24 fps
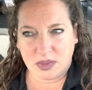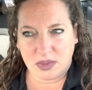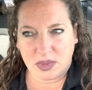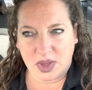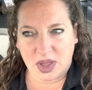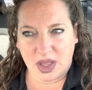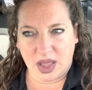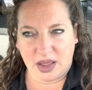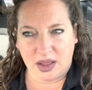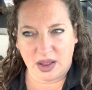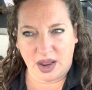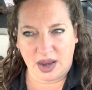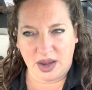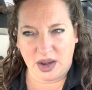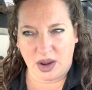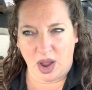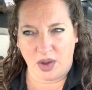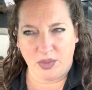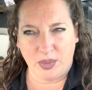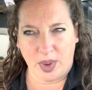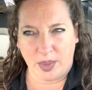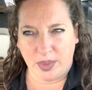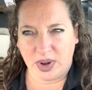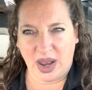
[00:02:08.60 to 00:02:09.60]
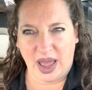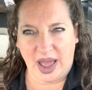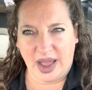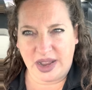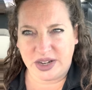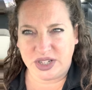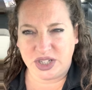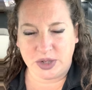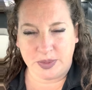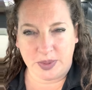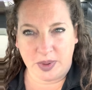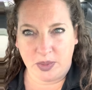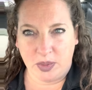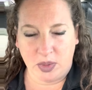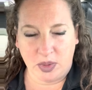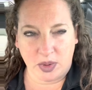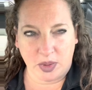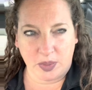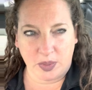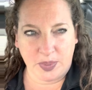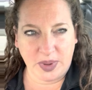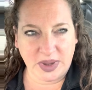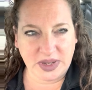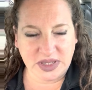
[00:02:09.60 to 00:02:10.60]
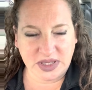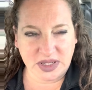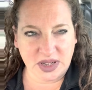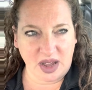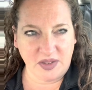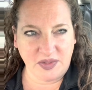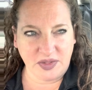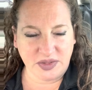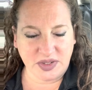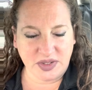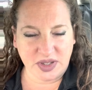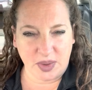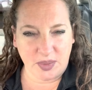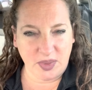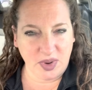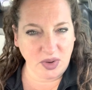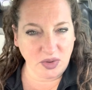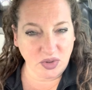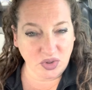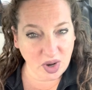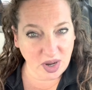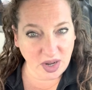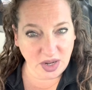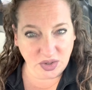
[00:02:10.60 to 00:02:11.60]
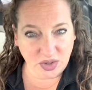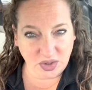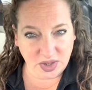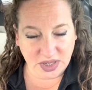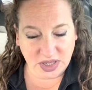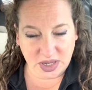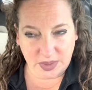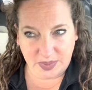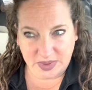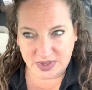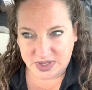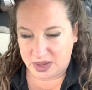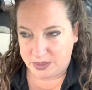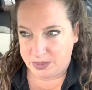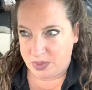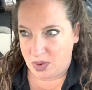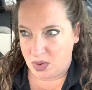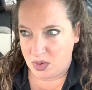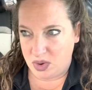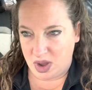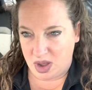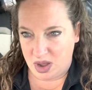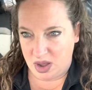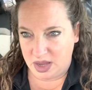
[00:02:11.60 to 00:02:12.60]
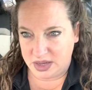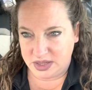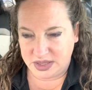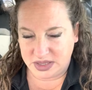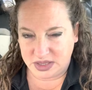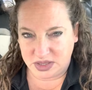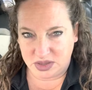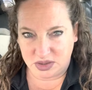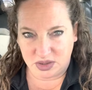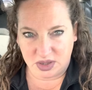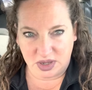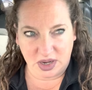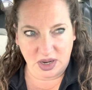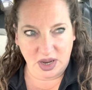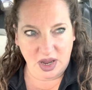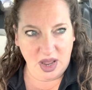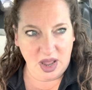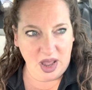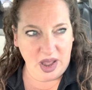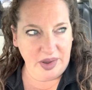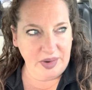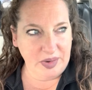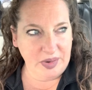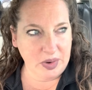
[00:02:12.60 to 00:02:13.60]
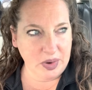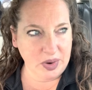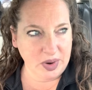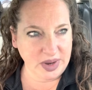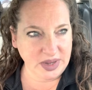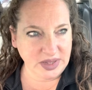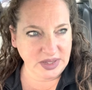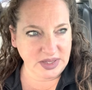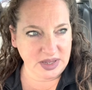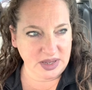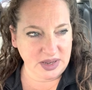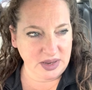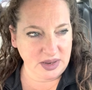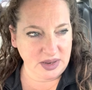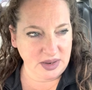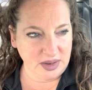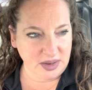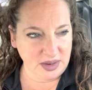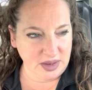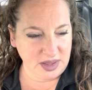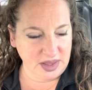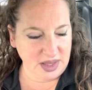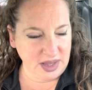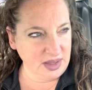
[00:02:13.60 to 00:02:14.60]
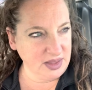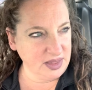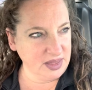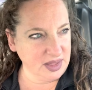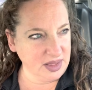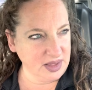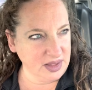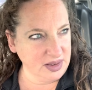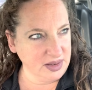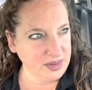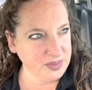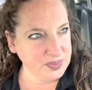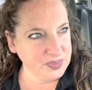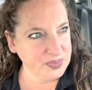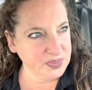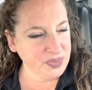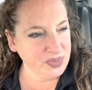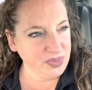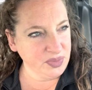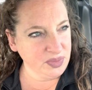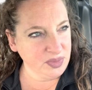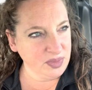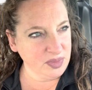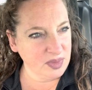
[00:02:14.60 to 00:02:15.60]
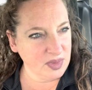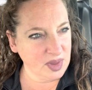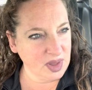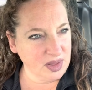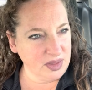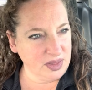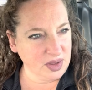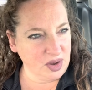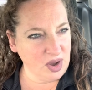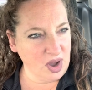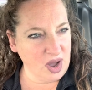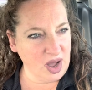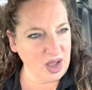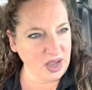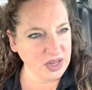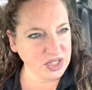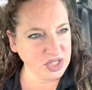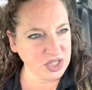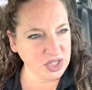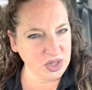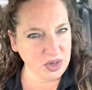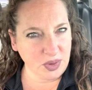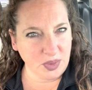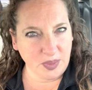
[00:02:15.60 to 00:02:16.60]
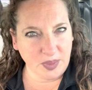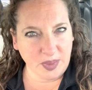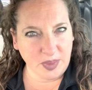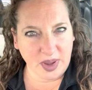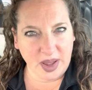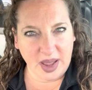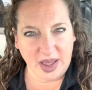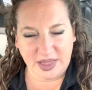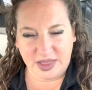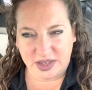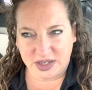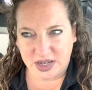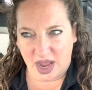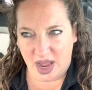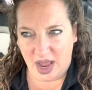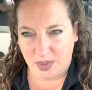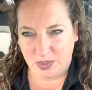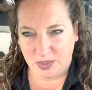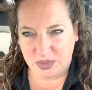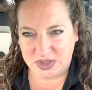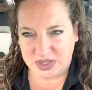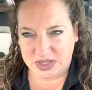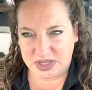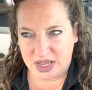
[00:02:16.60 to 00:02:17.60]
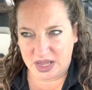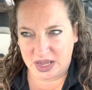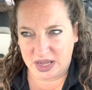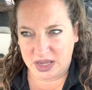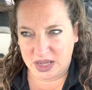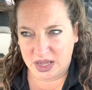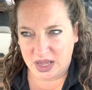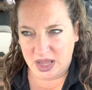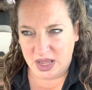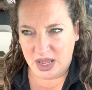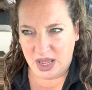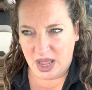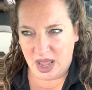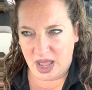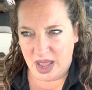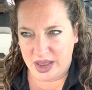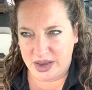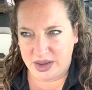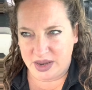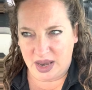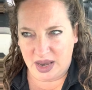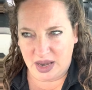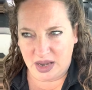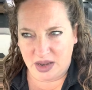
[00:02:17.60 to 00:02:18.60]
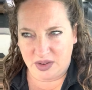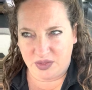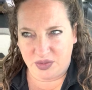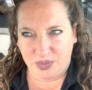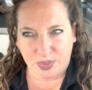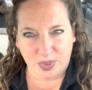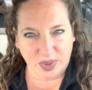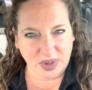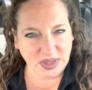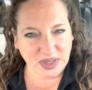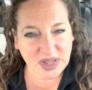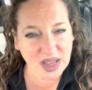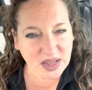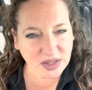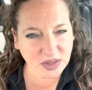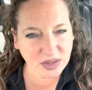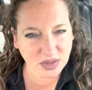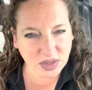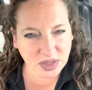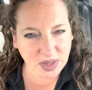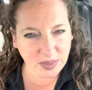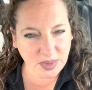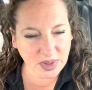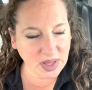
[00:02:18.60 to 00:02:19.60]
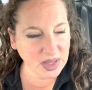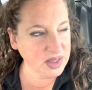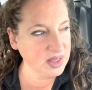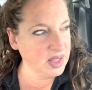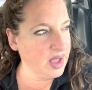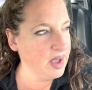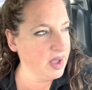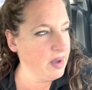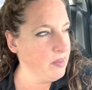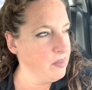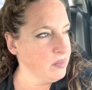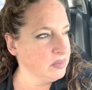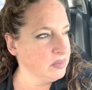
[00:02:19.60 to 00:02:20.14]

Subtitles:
I know, I remember last year people were pissed off if somebody was trying to dress up as like Pocahontas or as a, I think that the costume at the time was like a Native princess or something like that.